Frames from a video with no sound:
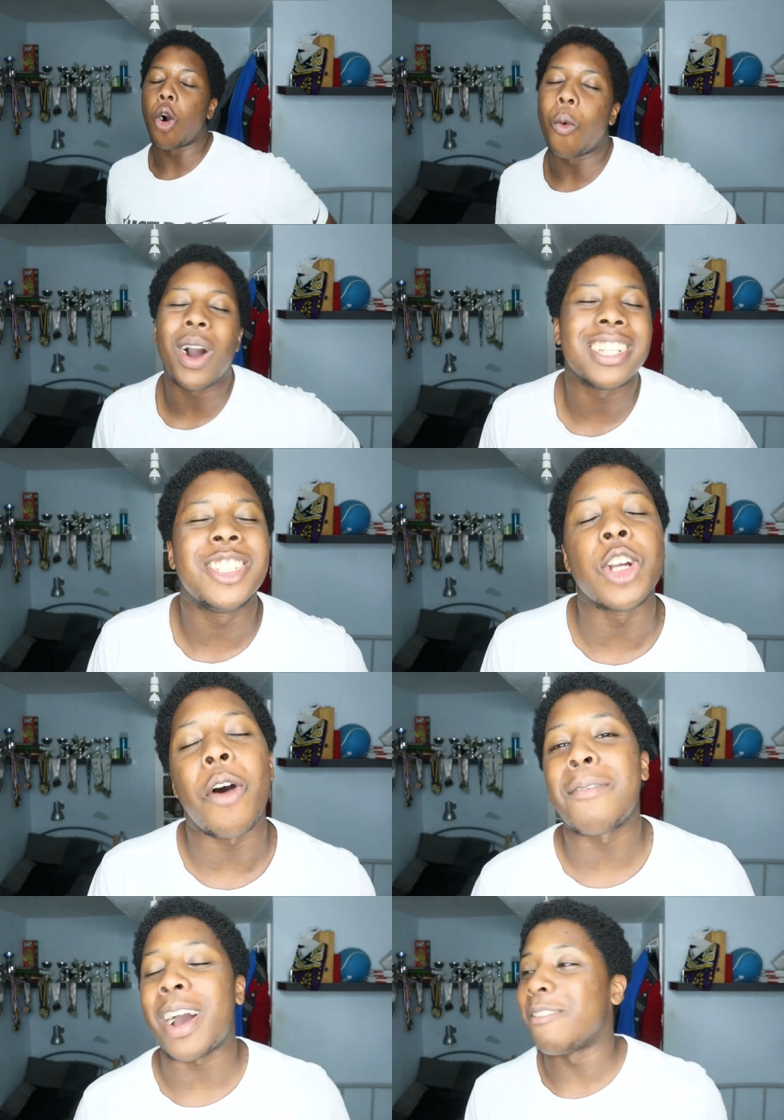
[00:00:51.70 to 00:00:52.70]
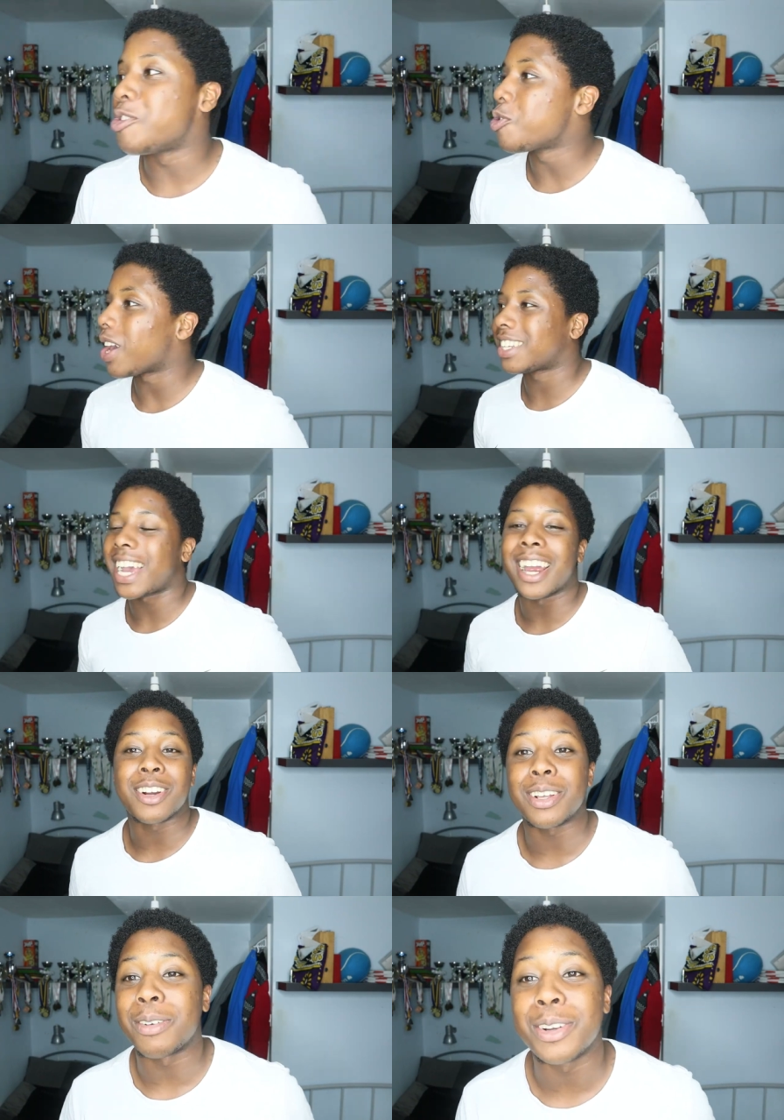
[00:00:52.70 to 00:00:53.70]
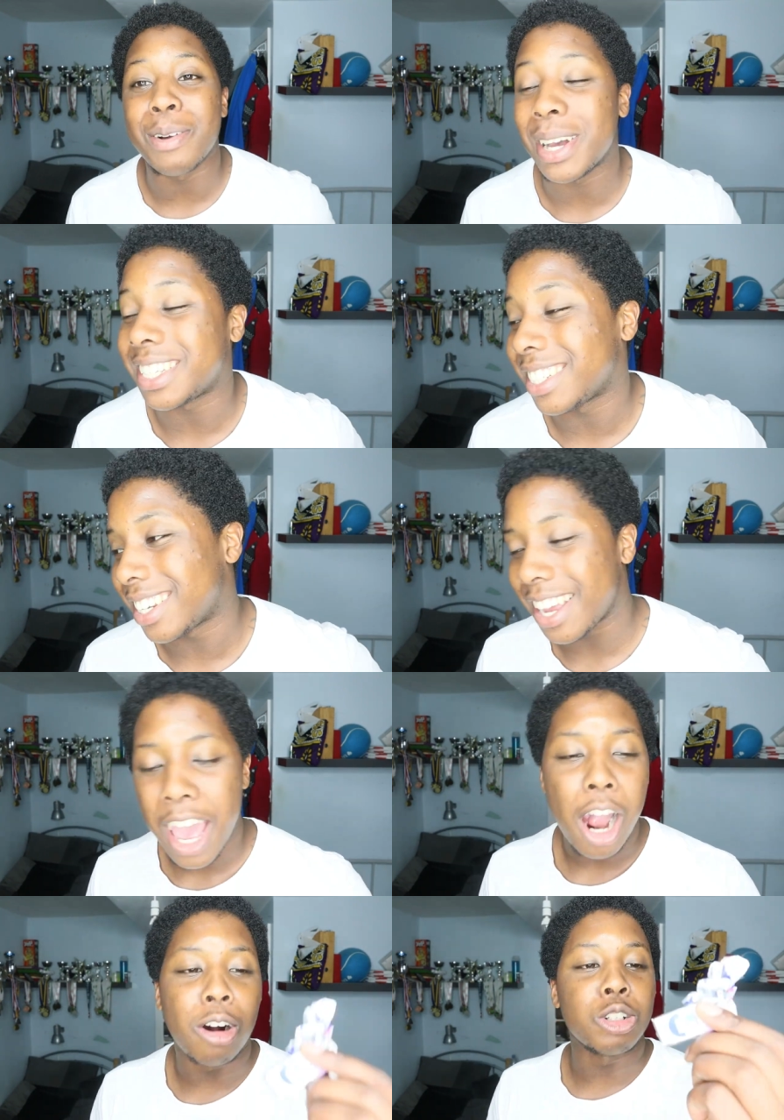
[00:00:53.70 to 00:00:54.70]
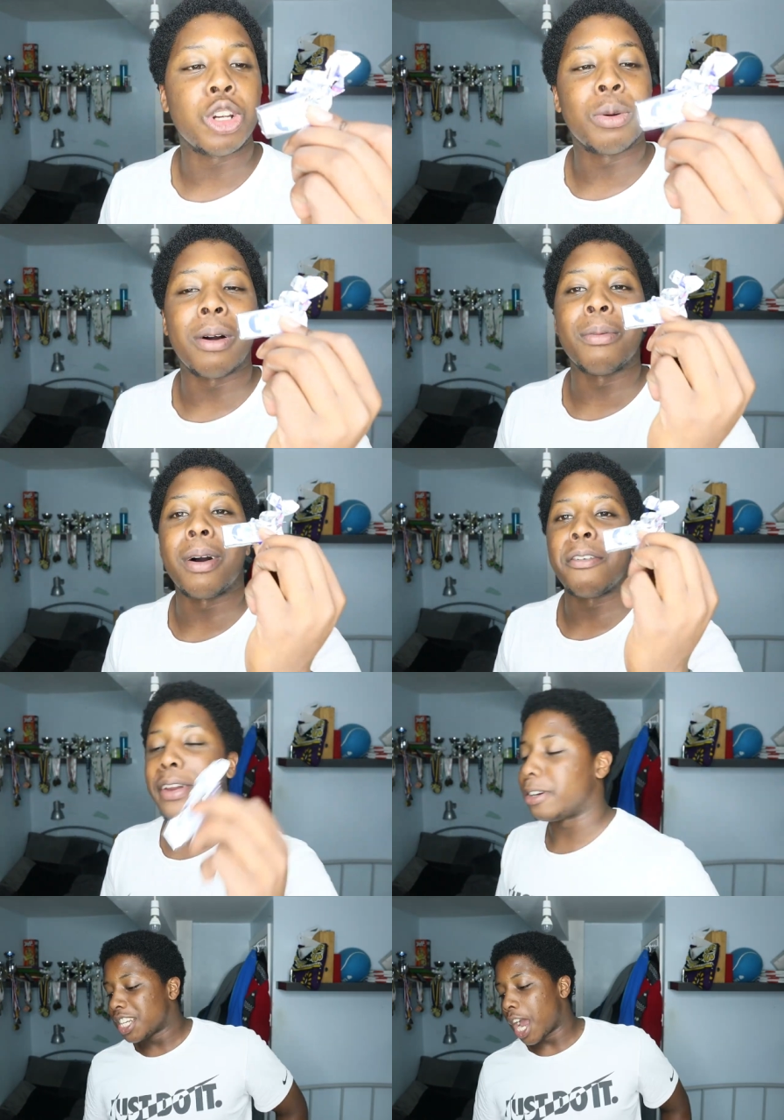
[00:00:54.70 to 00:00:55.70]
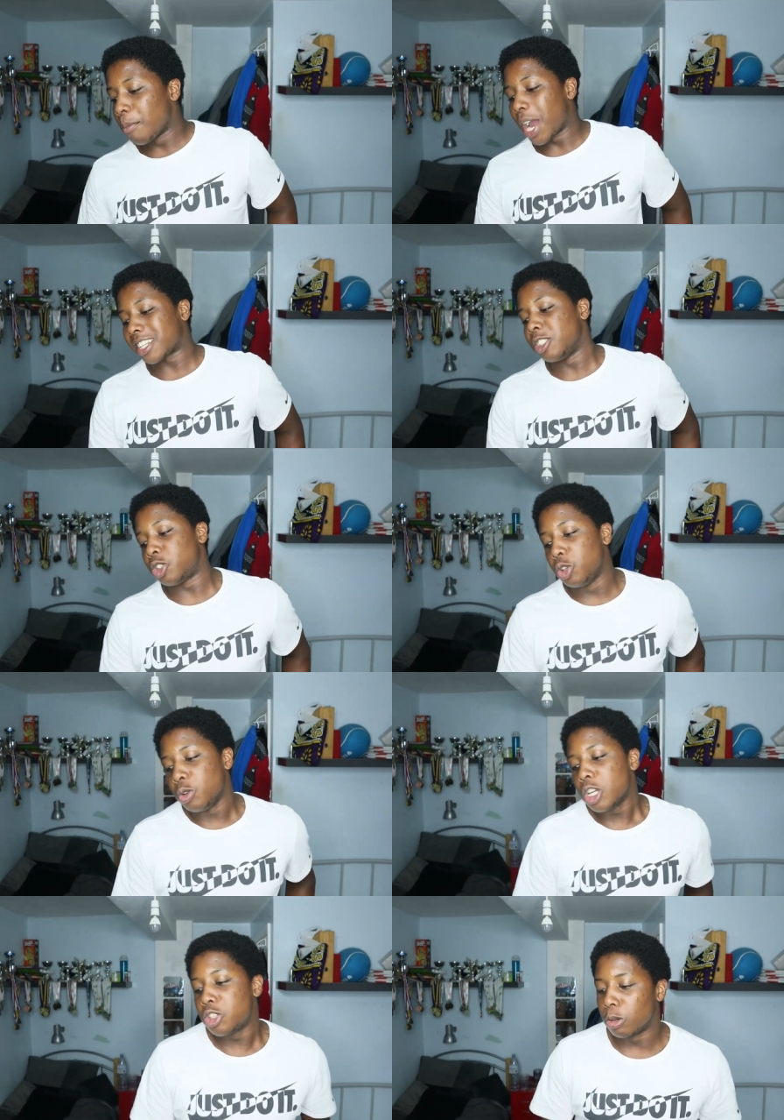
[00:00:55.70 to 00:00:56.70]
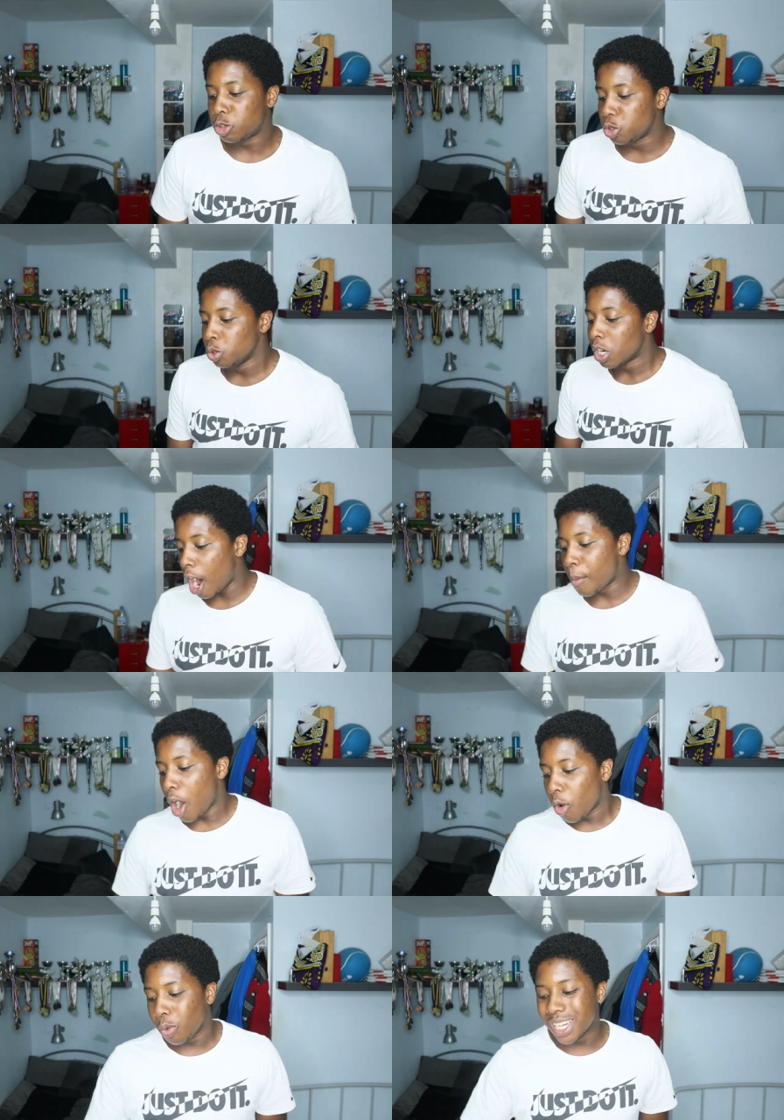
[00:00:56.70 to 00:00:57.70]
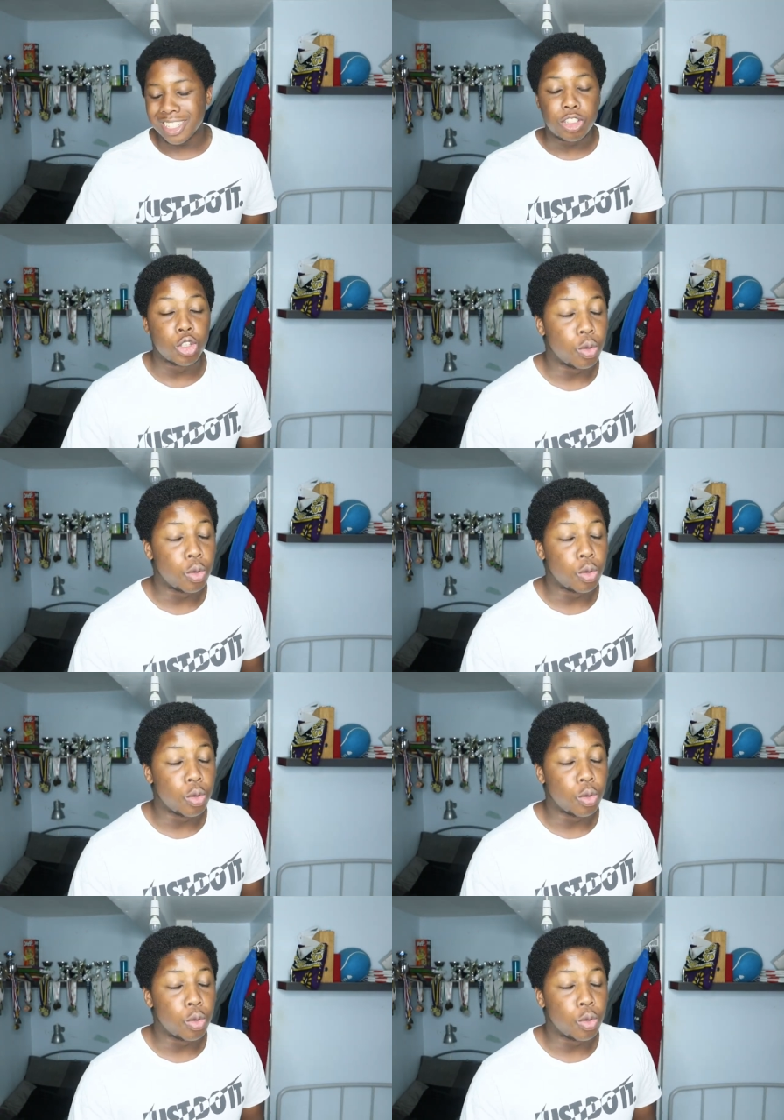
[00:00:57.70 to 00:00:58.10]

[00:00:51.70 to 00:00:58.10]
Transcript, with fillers: yo, yo. Bam, I'm so excited because I'm going to do my thing today. I got shame going in my opinion. Today I'm reacting to Zone 2 Karma Weirdest